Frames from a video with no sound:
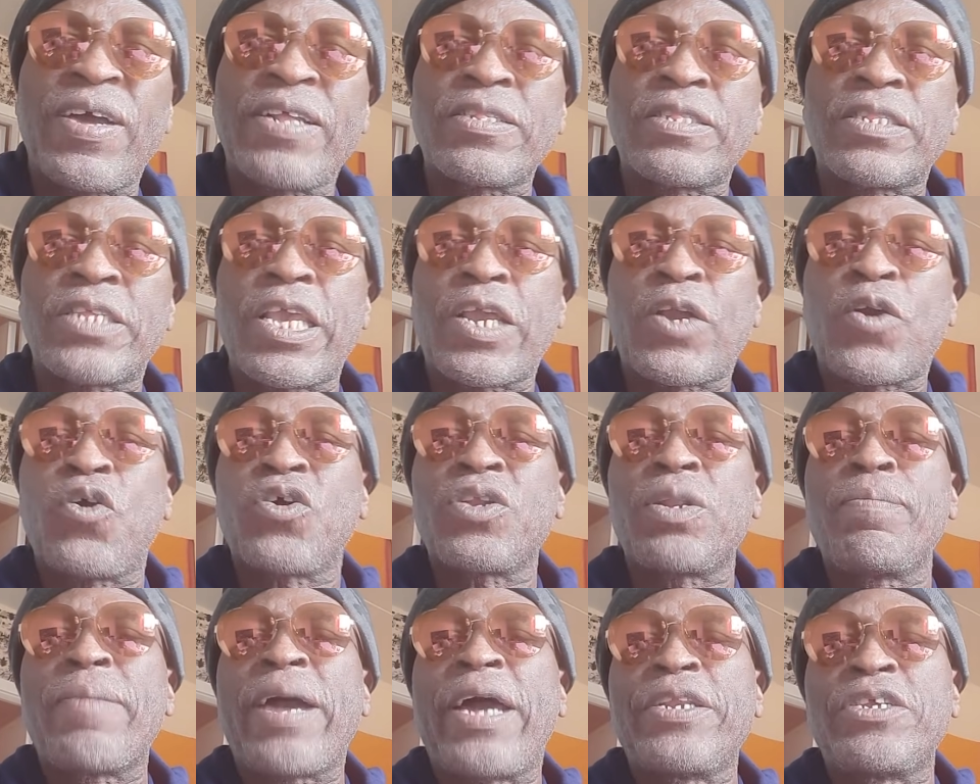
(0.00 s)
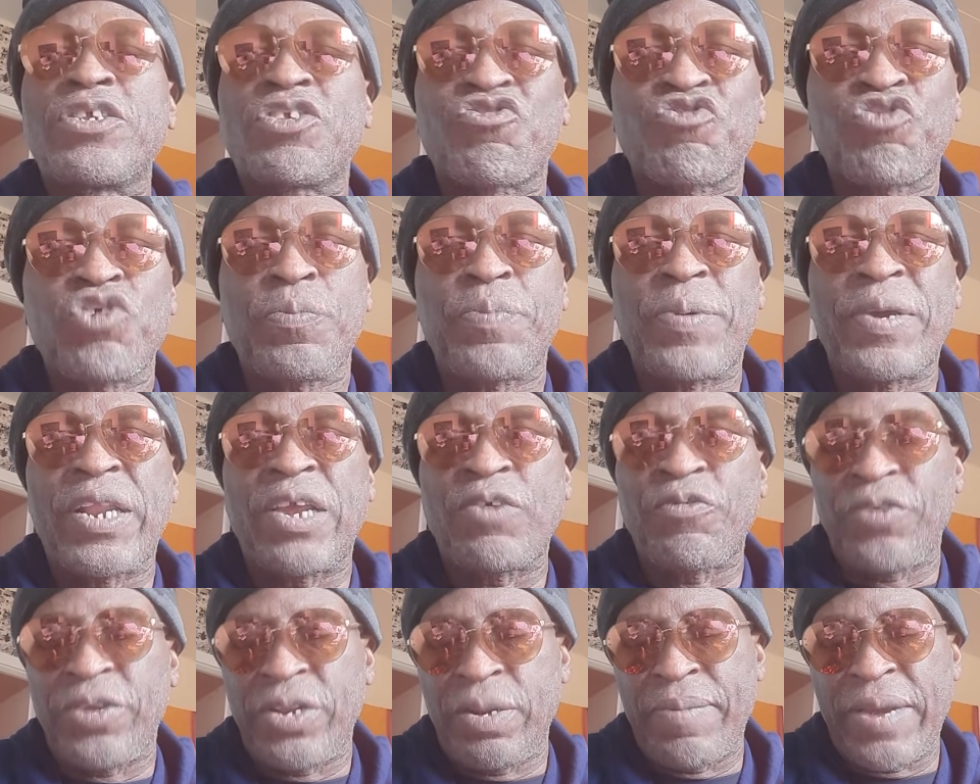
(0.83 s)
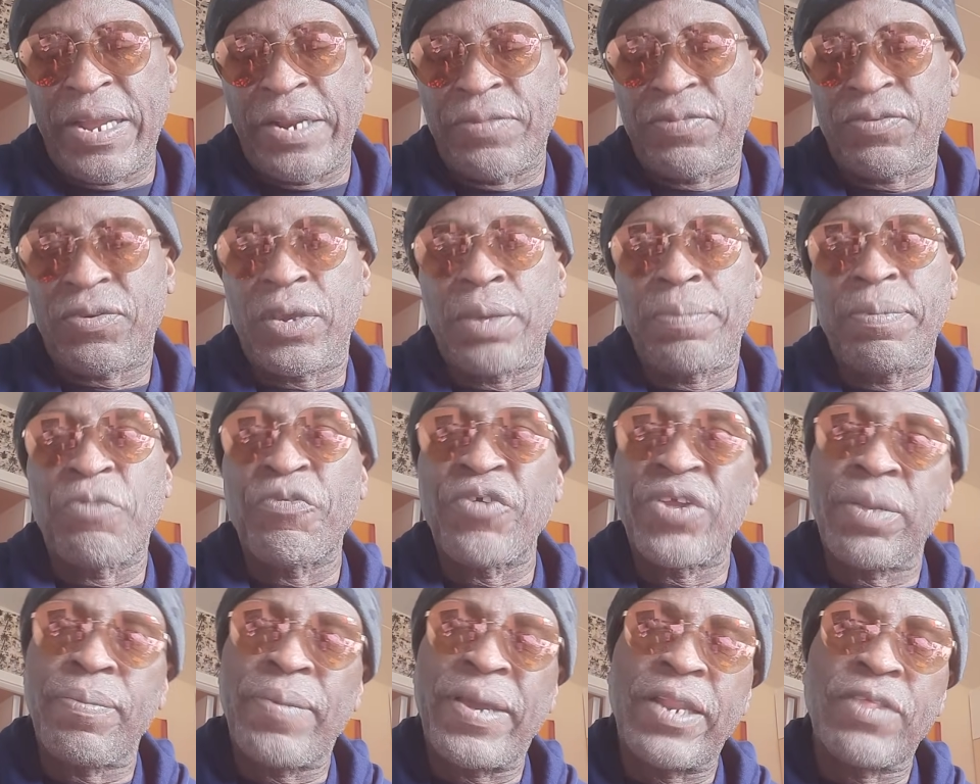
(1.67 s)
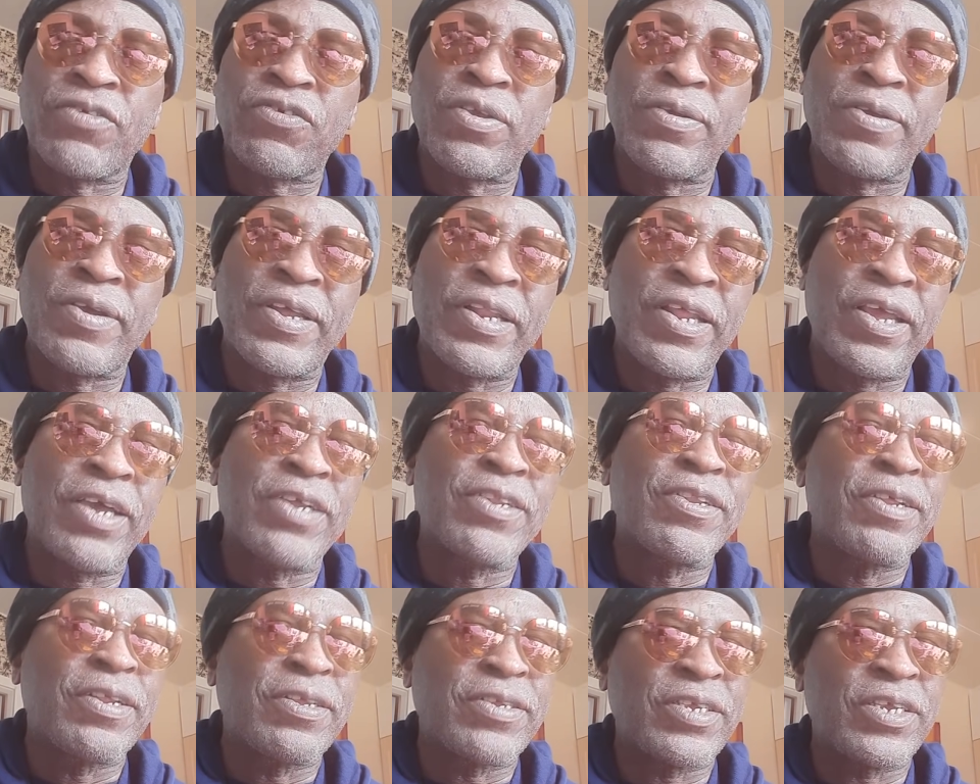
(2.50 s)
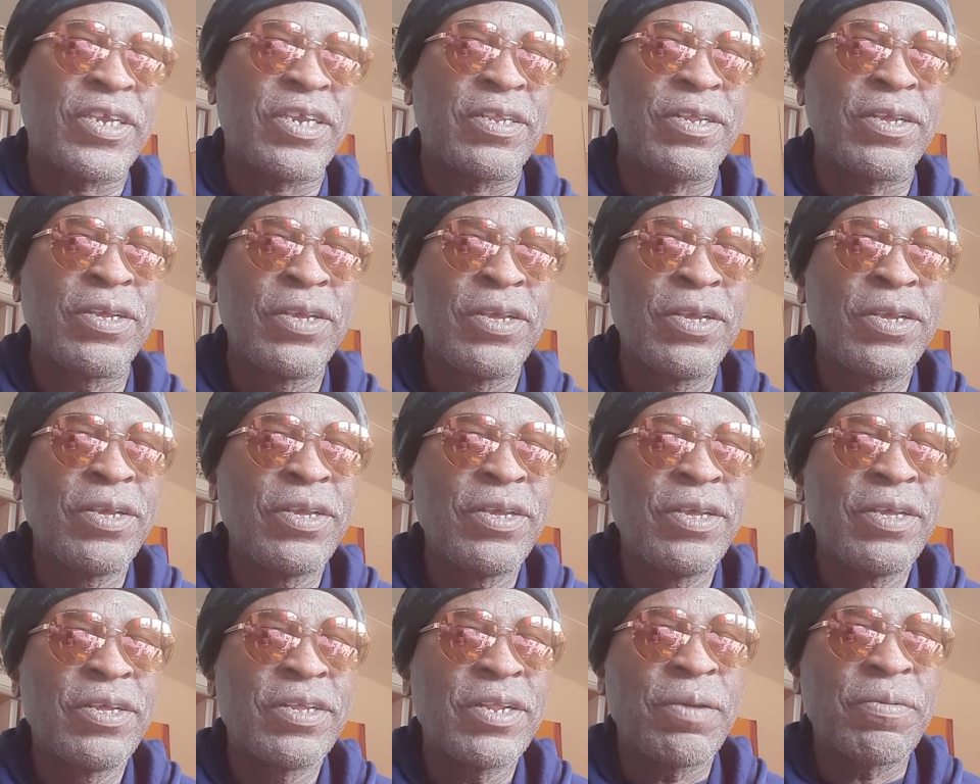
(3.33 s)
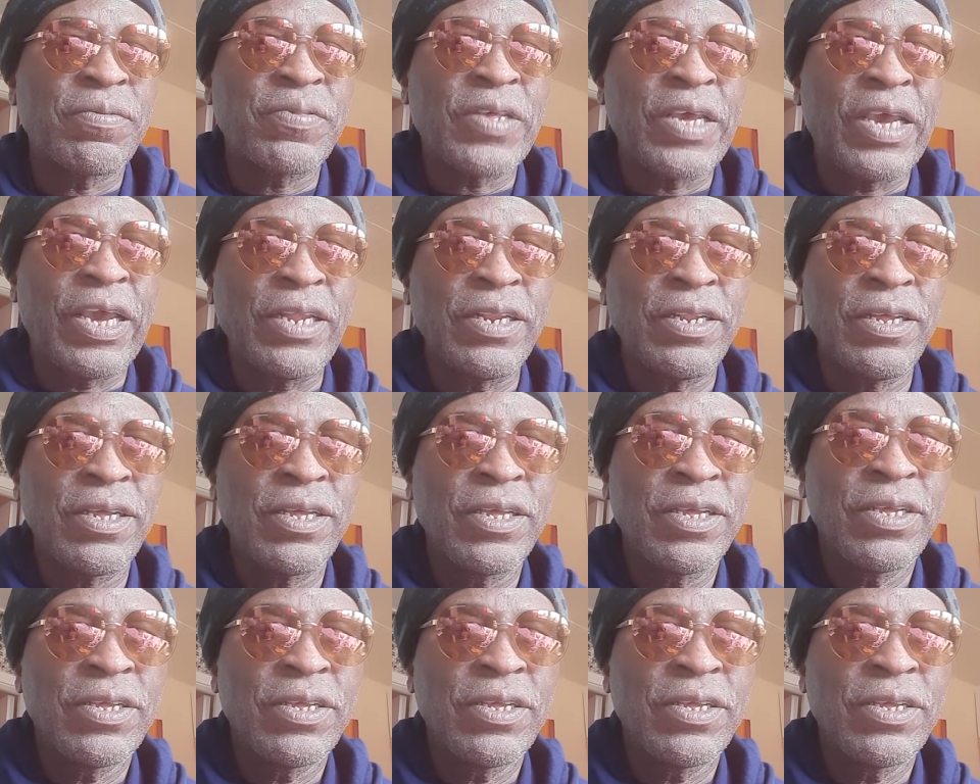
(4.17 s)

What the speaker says: and take out the manuscript and I read the manuscript. I read the manuscript and all this shit. You know what I'm saying?